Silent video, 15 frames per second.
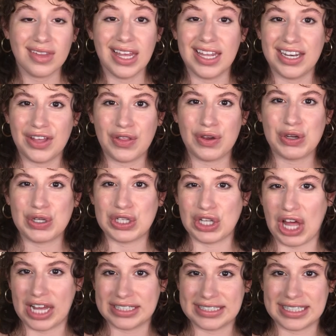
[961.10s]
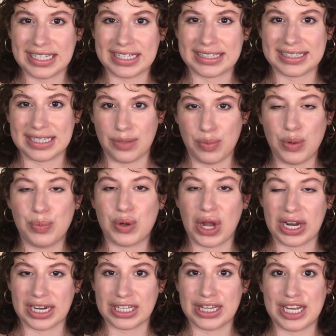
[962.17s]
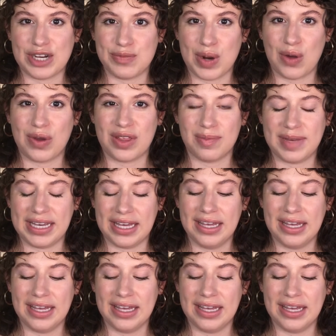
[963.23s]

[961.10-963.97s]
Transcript: Another glossy lip product that I brought with me